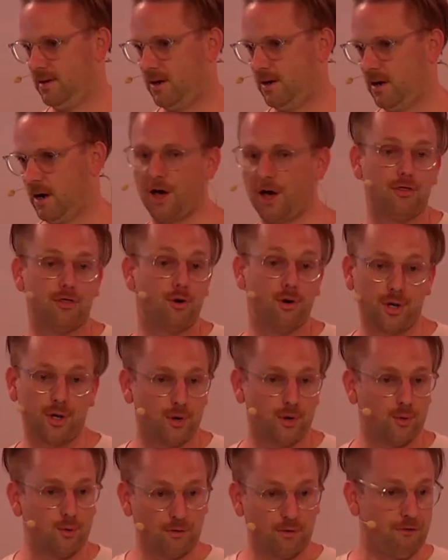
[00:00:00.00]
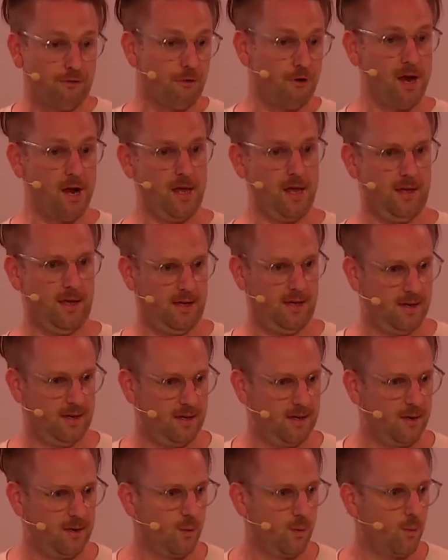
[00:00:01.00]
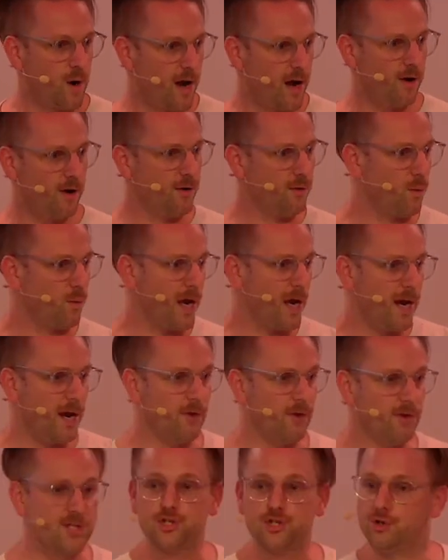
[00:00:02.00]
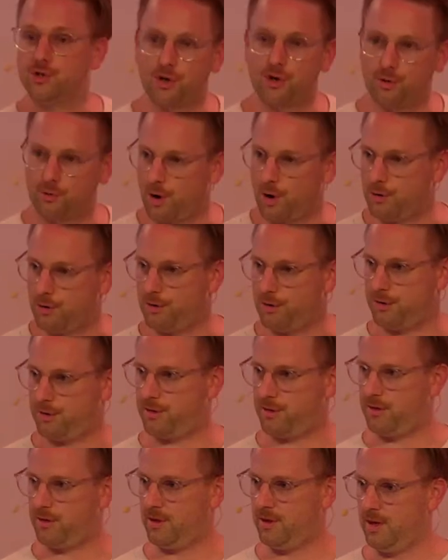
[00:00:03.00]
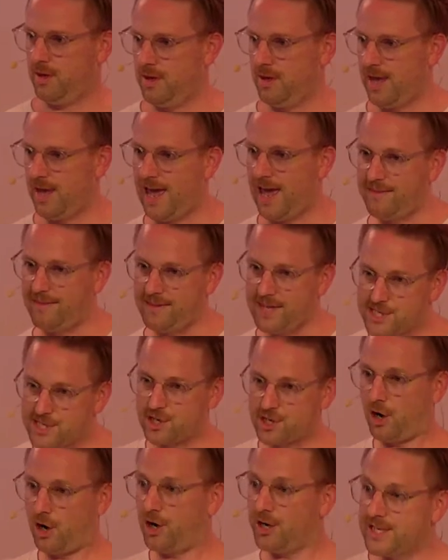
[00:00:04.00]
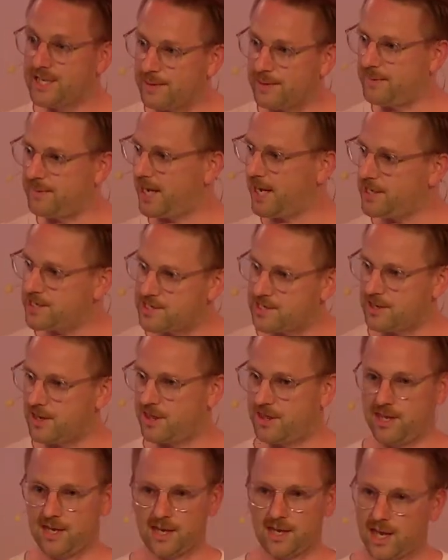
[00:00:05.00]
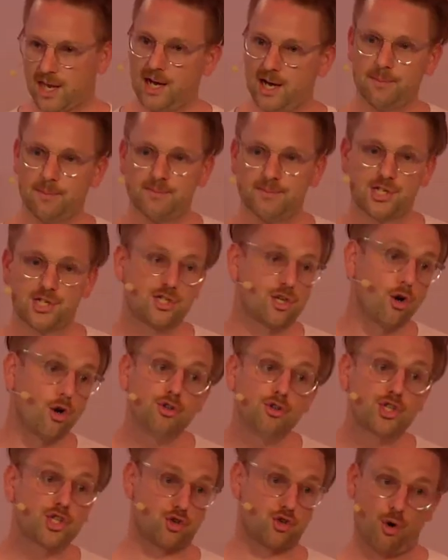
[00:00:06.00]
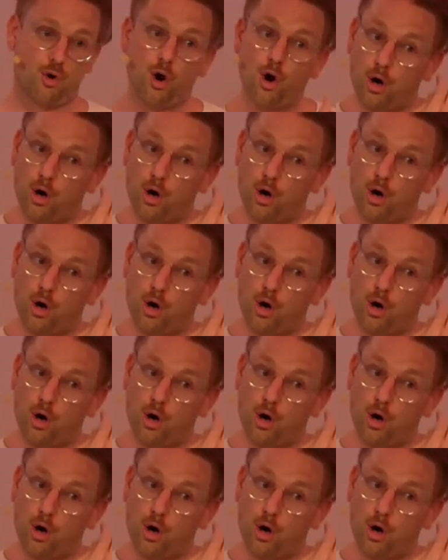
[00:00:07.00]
I thought you were free. Where is your growth? And this condemnation thing comes so strong.